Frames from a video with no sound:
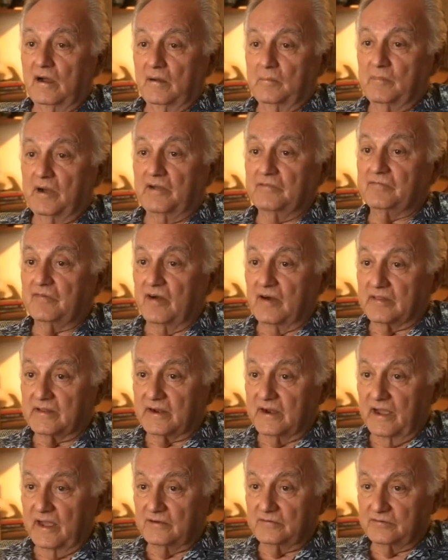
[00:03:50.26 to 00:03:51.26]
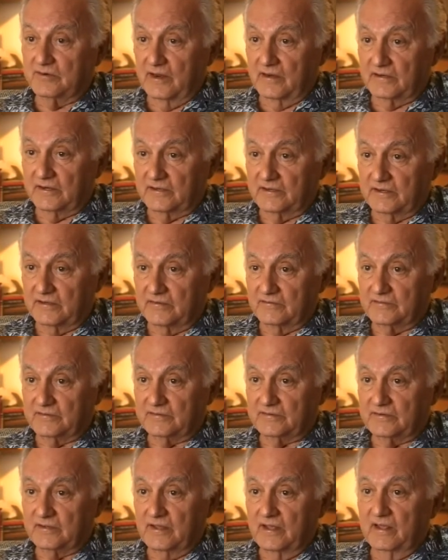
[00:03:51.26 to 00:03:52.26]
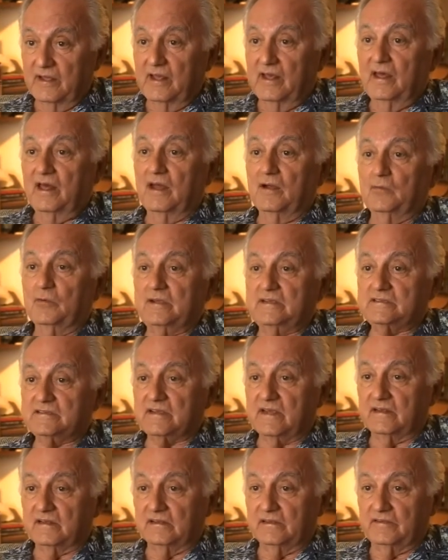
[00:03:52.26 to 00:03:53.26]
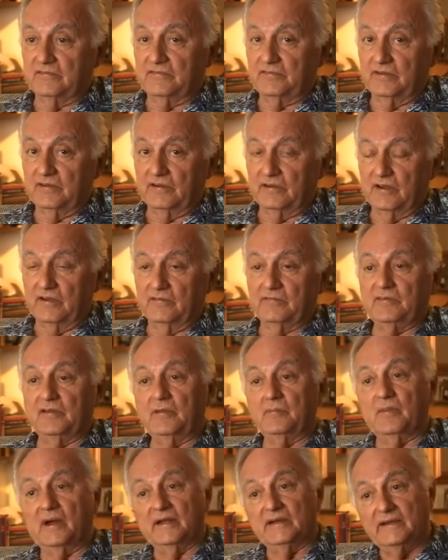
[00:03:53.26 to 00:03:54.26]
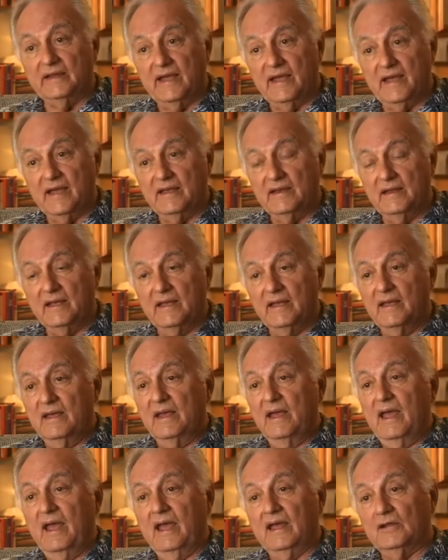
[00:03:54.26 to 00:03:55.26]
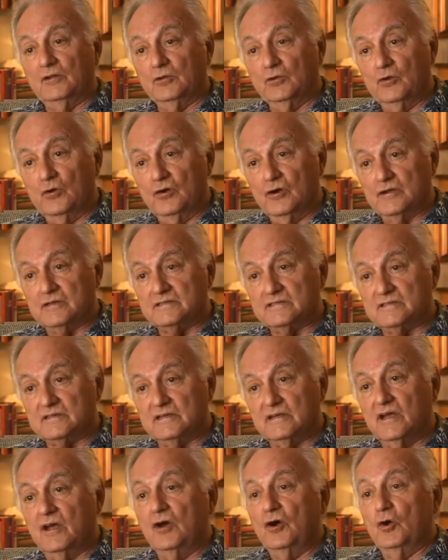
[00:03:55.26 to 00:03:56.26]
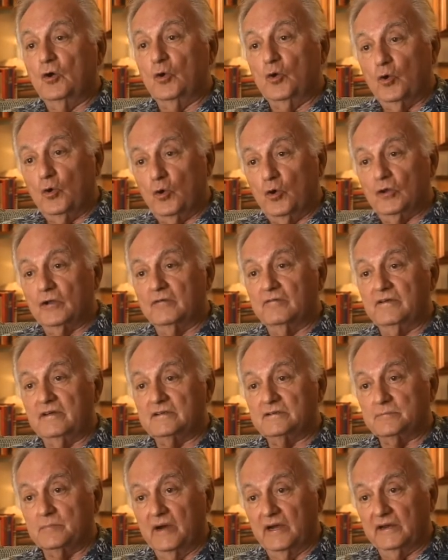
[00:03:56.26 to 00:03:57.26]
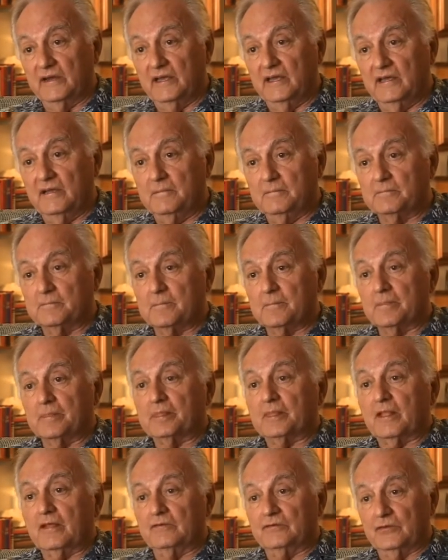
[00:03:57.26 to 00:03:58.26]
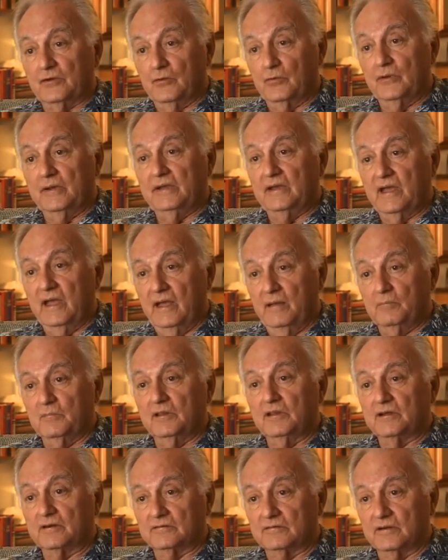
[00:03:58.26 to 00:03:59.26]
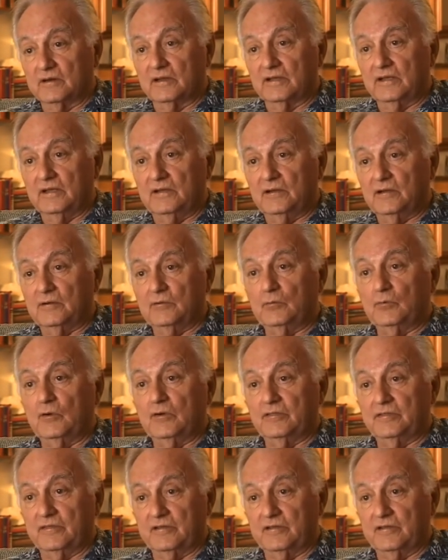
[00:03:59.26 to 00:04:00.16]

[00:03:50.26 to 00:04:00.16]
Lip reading: my father had relatives. And we settled in Philadelphia. And my dad had lost all of his money, so we came literally with